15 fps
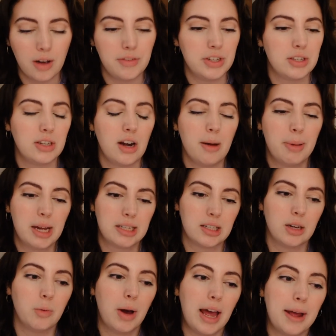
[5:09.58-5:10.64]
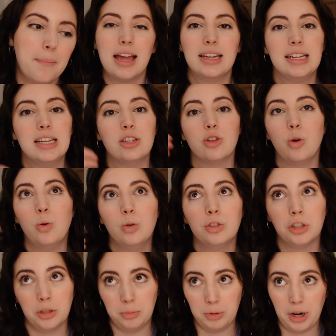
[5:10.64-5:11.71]
obviously not passing away, and his
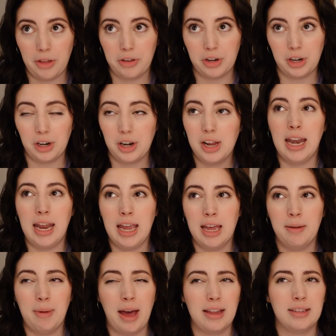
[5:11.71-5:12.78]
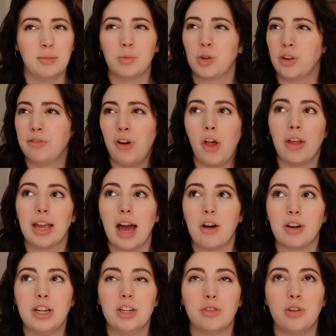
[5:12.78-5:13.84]
older brother and him had some sort of falling out,
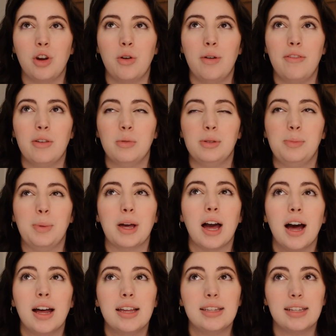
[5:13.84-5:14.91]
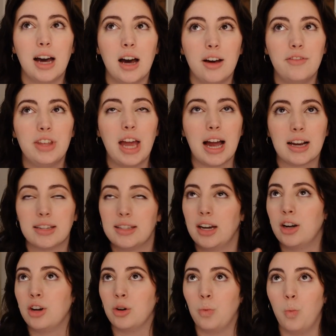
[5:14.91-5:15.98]
and I don't know if it was because of the
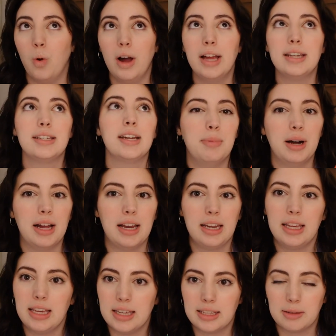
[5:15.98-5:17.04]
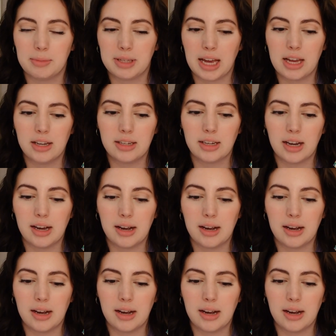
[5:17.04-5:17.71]
accident or what, but he is upset.